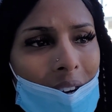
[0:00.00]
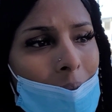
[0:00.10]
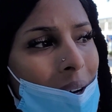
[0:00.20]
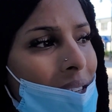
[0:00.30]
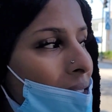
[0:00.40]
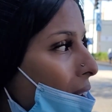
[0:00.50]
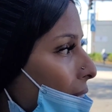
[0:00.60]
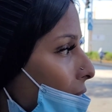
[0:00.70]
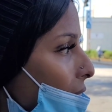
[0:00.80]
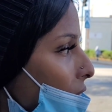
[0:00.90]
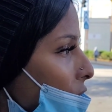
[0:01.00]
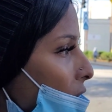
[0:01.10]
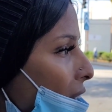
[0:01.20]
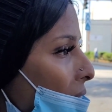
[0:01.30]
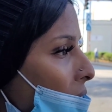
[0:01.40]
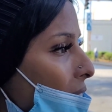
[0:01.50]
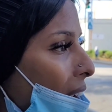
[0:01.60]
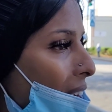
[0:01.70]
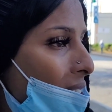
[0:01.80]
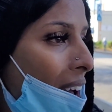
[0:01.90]
Yeah, but it's like, you know, I feel,
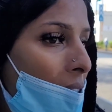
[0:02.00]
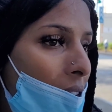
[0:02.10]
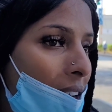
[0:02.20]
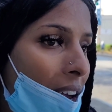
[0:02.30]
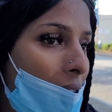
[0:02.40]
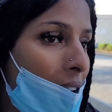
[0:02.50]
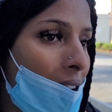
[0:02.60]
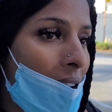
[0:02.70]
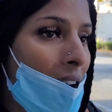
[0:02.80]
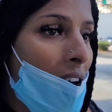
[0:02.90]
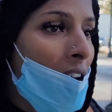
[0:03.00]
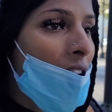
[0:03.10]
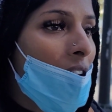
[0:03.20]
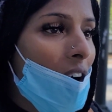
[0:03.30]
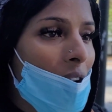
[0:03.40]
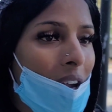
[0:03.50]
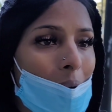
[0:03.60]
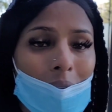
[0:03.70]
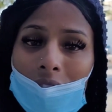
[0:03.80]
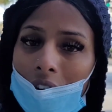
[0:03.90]
like I said, I forgive it you know,
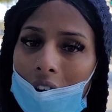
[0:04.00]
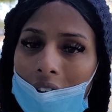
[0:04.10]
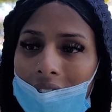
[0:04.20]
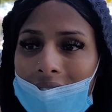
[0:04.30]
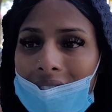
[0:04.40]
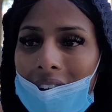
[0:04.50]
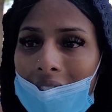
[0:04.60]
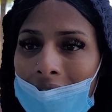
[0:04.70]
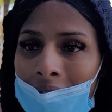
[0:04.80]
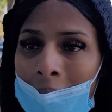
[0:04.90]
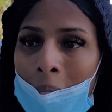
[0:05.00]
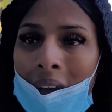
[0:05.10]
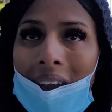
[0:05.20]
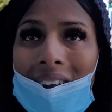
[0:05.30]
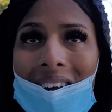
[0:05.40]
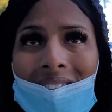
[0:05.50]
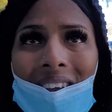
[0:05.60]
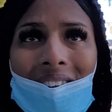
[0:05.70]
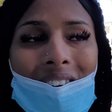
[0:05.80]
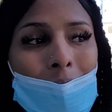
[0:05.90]
you was wrong and stuff. And I
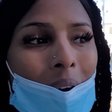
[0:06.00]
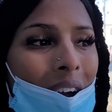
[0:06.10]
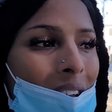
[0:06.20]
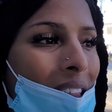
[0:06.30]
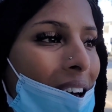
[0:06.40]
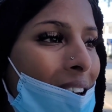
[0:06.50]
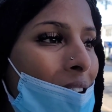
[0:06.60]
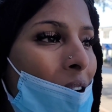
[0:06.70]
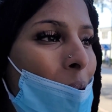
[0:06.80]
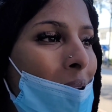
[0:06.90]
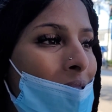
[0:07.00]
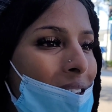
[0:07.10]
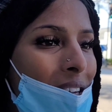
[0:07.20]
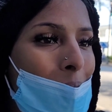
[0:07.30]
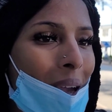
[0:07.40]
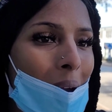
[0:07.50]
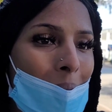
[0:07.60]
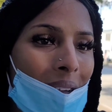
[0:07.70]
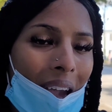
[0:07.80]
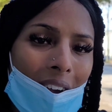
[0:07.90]
think that's probably like what really made
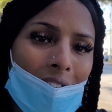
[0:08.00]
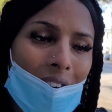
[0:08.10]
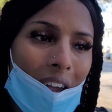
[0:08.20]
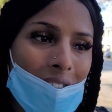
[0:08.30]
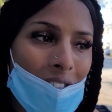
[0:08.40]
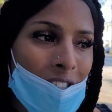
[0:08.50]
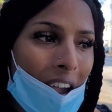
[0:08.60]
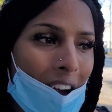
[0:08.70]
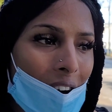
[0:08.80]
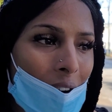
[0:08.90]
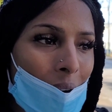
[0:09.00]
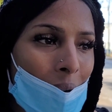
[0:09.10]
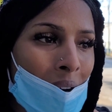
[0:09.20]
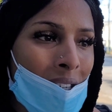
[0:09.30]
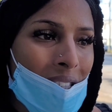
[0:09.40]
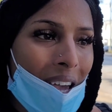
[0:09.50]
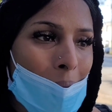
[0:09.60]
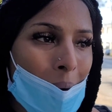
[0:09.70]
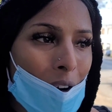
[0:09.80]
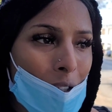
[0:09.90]
me angry as a child. Cause like
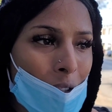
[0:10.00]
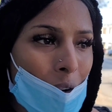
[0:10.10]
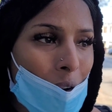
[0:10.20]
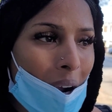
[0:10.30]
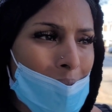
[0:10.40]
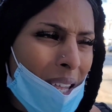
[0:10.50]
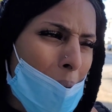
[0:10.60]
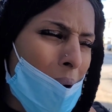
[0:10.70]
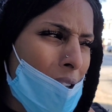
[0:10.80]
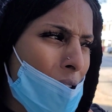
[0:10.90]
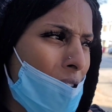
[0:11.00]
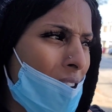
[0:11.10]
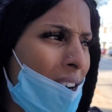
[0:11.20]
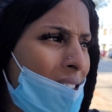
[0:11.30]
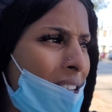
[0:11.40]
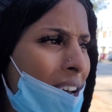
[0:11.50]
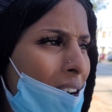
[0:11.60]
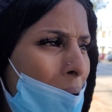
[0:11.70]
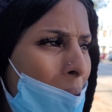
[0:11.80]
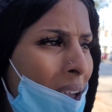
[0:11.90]
middle school, I was like in middle school around that
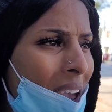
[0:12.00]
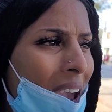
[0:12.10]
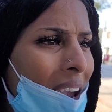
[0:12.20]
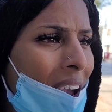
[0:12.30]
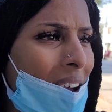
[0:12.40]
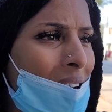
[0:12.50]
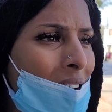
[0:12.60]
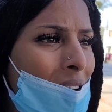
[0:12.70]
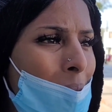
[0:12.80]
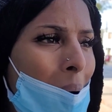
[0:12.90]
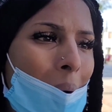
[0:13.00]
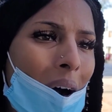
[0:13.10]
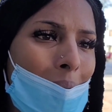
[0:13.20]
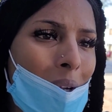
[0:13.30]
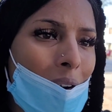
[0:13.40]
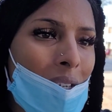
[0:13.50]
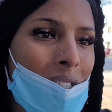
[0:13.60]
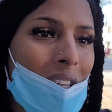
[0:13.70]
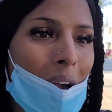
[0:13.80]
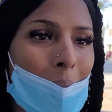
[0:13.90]
time. And my mom noticed
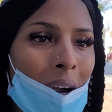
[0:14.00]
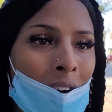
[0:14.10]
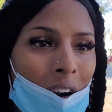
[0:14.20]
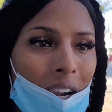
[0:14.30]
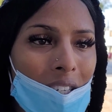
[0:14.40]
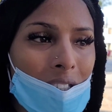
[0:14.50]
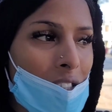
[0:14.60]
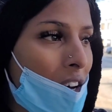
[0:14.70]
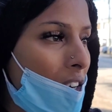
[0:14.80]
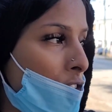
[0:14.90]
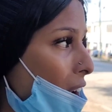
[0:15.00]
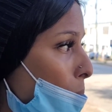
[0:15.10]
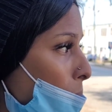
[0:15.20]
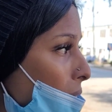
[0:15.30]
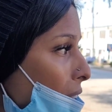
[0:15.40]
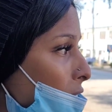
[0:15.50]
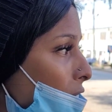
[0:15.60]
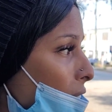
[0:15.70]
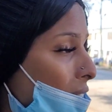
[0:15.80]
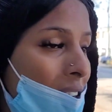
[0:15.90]
that like my grades had started dropping. I
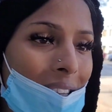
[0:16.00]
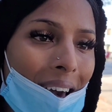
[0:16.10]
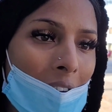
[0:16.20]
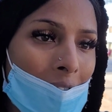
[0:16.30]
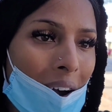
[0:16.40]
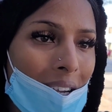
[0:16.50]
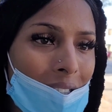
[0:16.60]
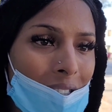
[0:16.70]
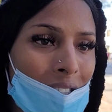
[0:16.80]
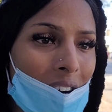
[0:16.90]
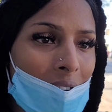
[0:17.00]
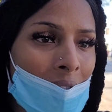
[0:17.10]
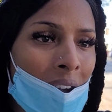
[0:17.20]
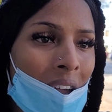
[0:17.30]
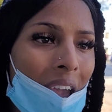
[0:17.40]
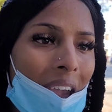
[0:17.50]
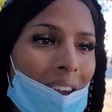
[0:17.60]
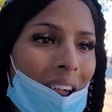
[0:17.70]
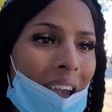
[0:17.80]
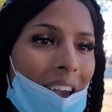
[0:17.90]
started getting a lot of fights and stuff.
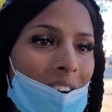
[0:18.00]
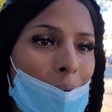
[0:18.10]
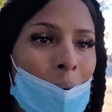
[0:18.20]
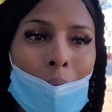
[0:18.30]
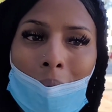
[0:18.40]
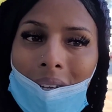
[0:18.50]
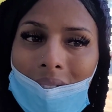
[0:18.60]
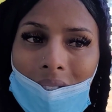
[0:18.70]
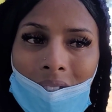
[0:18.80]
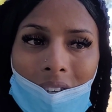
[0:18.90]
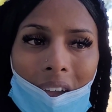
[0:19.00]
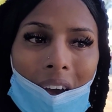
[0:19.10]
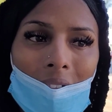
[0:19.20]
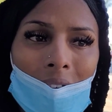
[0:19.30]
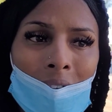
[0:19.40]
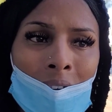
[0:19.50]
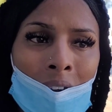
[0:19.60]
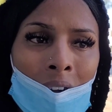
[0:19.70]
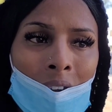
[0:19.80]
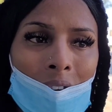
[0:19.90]
And I had to put pieces together,
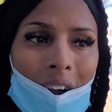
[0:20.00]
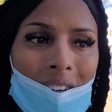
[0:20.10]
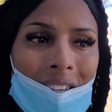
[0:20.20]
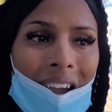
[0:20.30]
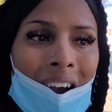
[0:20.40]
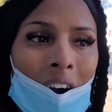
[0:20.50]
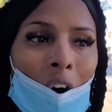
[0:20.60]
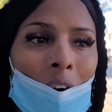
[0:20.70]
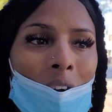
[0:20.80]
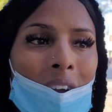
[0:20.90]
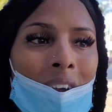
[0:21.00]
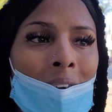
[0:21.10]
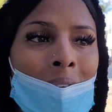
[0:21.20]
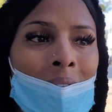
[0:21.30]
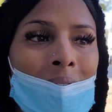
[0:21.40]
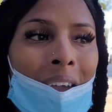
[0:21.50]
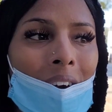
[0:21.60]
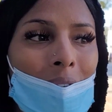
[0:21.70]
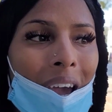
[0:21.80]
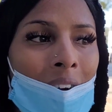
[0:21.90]
you know, as I got older. And
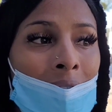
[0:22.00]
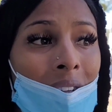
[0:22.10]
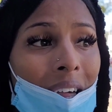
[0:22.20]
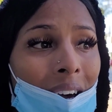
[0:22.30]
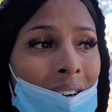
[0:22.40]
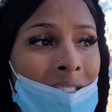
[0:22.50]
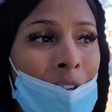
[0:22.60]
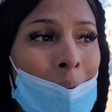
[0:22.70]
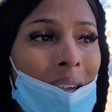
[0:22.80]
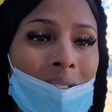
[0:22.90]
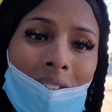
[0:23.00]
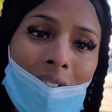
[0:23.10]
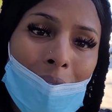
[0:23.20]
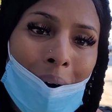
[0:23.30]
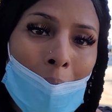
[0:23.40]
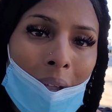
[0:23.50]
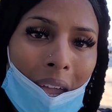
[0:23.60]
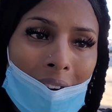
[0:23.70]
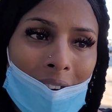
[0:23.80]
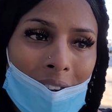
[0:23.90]
now that I realize it makes sense in my
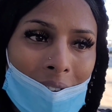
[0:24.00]
behavior.